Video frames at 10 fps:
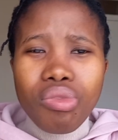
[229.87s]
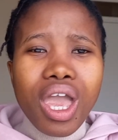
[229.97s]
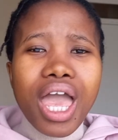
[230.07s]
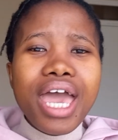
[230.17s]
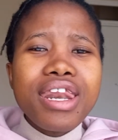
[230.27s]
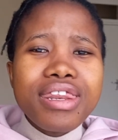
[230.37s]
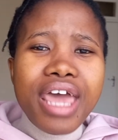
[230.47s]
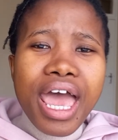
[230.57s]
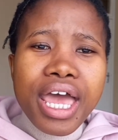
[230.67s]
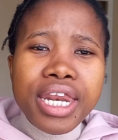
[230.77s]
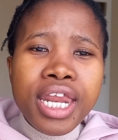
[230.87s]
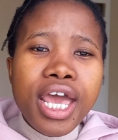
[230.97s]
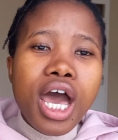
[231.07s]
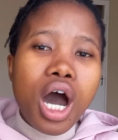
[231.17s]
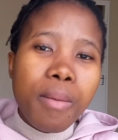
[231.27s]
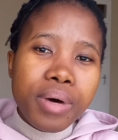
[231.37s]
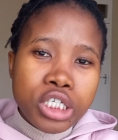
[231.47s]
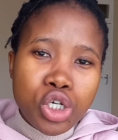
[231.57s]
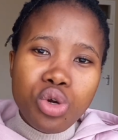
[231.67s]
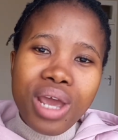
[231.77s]
And then a person
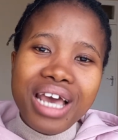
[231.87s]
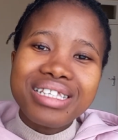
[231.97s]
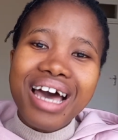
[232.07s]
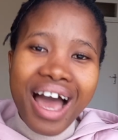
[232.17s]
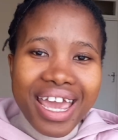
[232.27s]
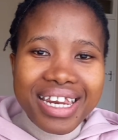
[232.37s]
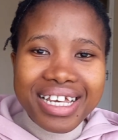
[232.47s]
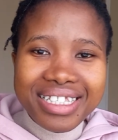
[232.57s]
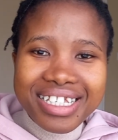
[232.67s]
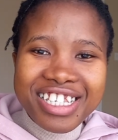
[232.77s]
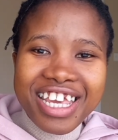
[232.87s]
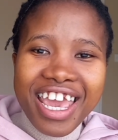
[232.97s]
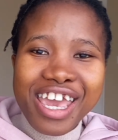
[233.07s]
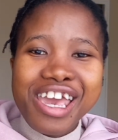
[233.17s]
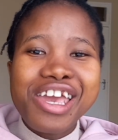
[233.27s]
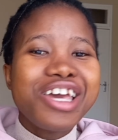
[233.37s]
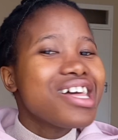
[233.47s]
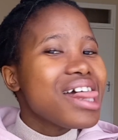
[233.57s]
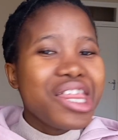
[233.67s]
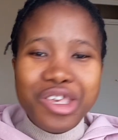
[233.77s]
who has high density hair,
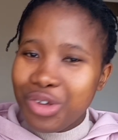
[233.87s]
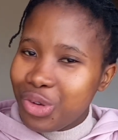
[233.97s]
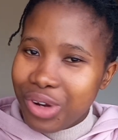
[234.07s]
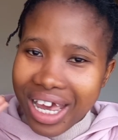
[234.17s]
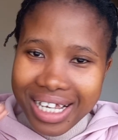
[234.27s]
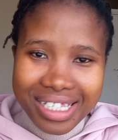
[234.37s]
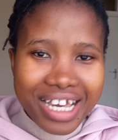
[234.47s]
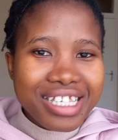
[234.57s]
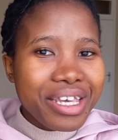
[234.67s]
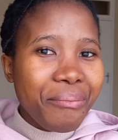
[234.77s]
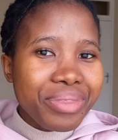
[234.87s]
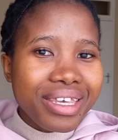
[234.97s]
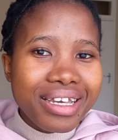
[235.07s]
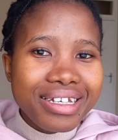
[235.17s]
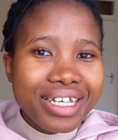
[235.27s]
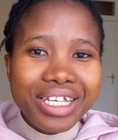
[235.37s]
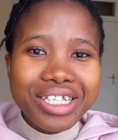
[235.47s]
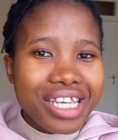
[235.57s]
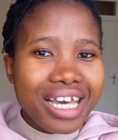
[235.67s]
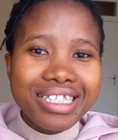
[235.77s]
you do the exact same thing, the
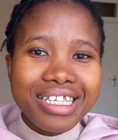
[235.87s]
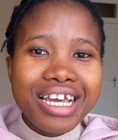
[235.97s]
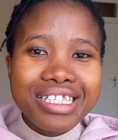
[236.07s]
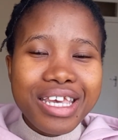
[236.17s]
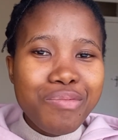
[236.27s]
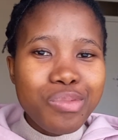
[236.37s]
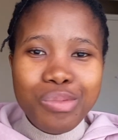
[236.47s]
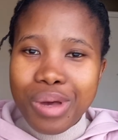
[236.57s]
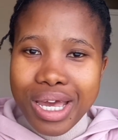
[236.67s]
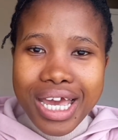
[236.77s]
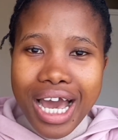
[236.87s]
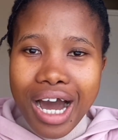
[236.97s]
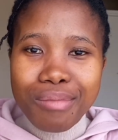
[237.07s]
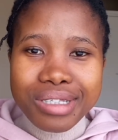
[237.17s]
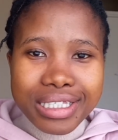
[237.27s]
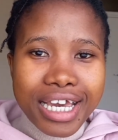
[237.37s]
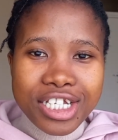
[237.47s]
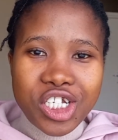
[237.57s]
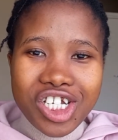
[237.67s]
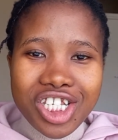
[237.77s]
exact same
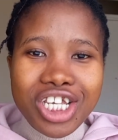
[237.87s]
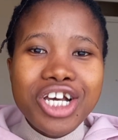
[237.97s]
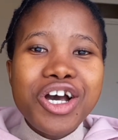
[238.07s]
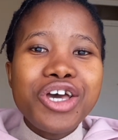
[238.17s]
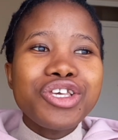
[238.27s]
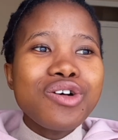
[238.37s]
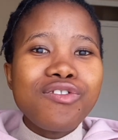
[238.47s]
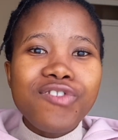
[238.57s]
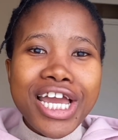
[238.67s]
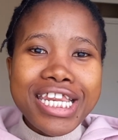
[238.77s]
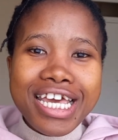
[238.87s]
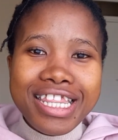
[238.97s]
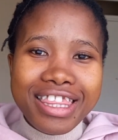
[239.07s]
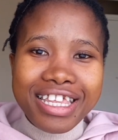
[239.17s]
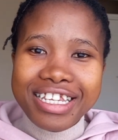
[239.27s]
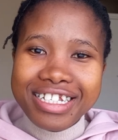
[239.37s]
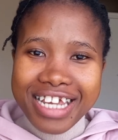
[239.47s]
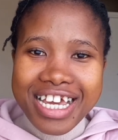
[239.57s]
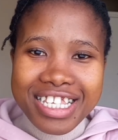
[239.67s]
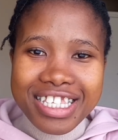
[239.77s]
section, you'll find that their
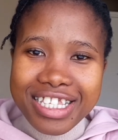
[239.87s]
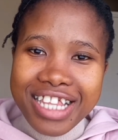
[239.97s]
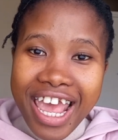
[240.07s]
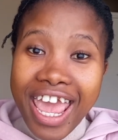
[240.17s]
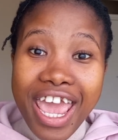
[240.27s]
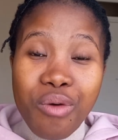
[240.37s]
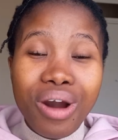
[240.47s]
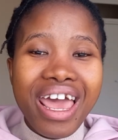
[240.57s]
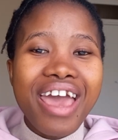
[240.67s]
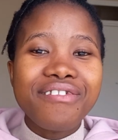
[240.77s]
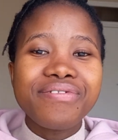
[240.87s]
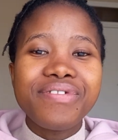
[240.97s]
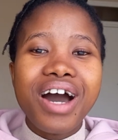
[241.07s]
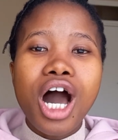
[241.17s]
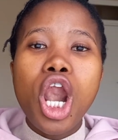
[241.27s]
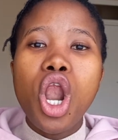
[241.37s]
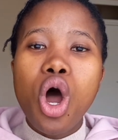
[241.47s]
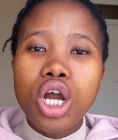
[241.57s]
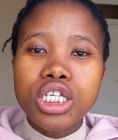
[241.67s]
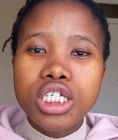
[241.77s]
hair will have a
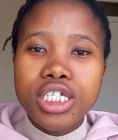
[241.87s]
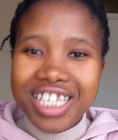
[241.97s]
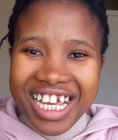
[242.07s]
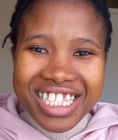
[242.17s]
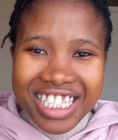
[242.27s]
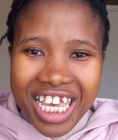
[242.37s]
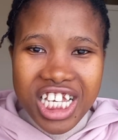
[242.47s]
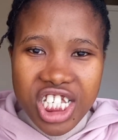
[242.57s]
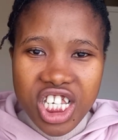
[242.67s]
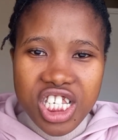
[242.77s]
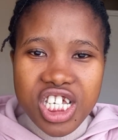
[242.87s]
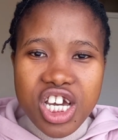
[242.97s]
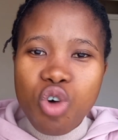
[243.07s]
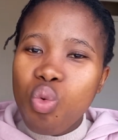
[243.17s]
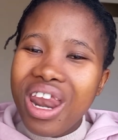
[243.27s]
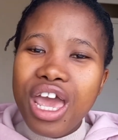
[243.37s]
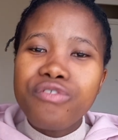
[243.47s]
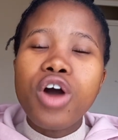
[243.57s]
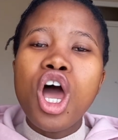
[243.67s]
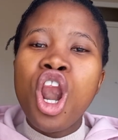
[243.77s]
lot, that section will have
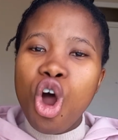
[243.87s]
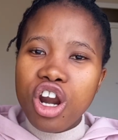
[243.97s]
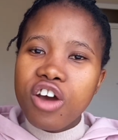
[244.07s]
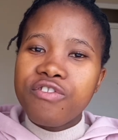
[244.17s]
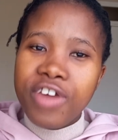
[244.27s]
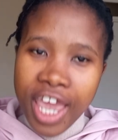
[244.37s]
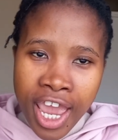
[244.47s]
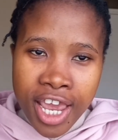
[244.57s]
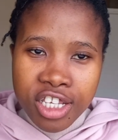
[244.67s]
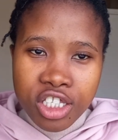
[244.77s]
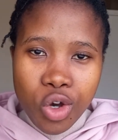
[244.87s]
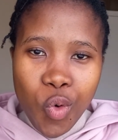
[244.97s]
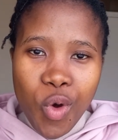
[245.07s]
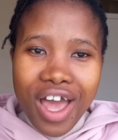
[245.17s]
a lot of hair. So